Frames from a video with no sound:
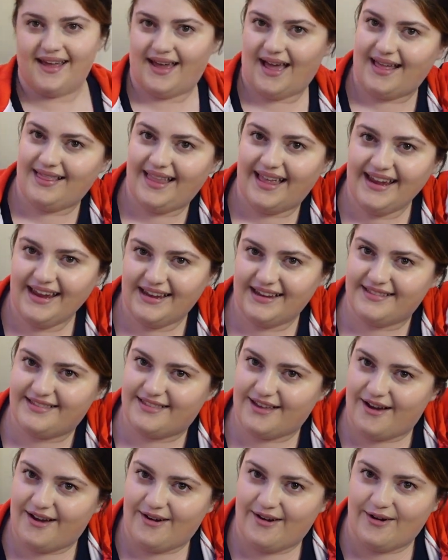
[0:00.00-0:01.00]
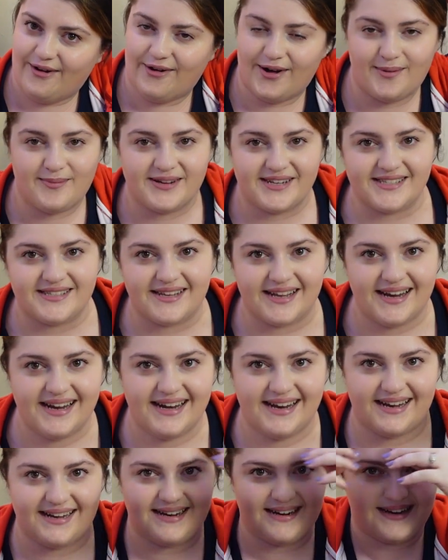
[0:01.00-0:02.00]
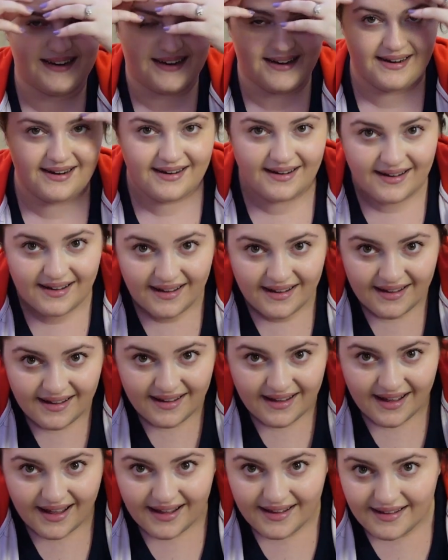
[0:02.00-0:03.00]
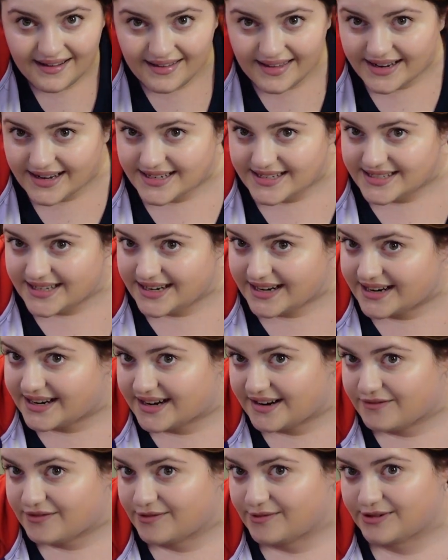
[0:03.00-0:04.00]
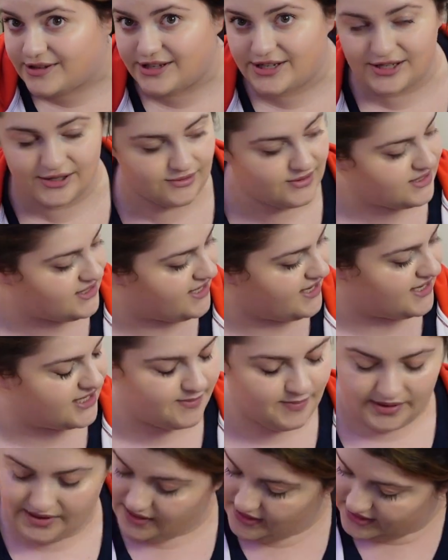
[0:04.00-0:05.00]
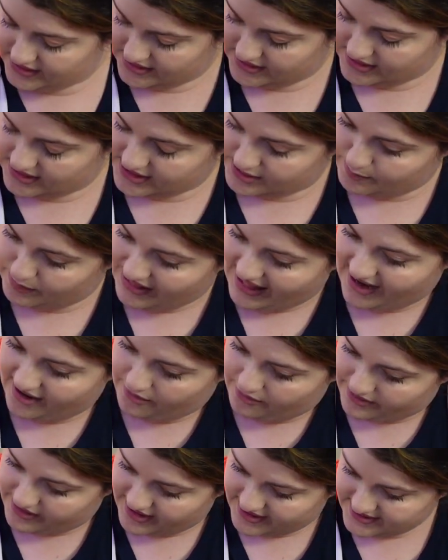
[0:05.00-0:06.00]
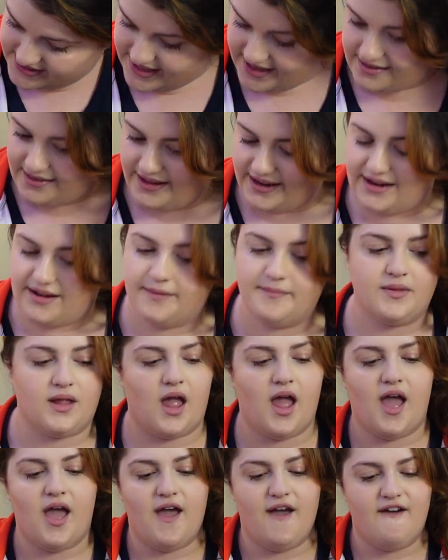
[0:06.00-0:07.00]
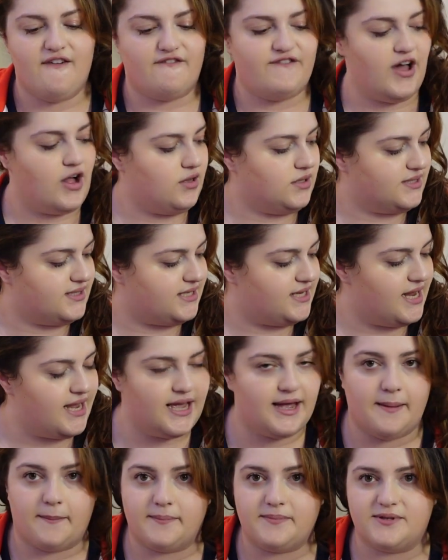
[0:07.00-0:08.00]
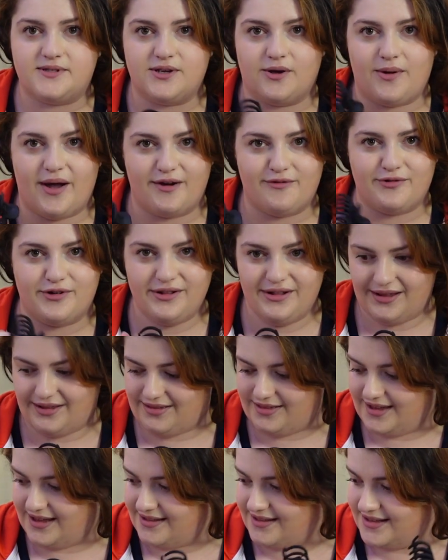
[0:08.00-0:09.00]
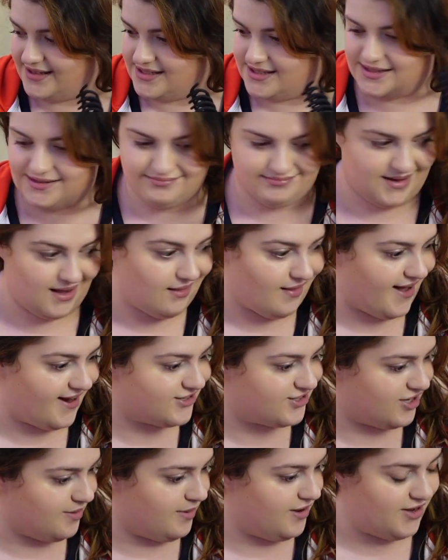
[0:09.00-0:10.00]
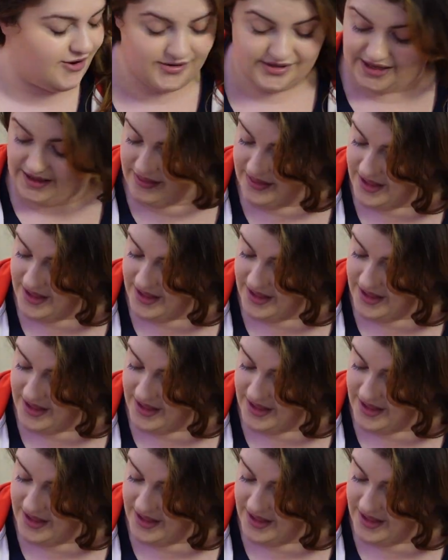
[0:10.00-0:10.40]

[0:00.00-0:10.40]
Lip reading: I like it though, I'm excited. Like I said, I can never really use these, but this black one has that like felt tip, so I really think this, I'll actually be using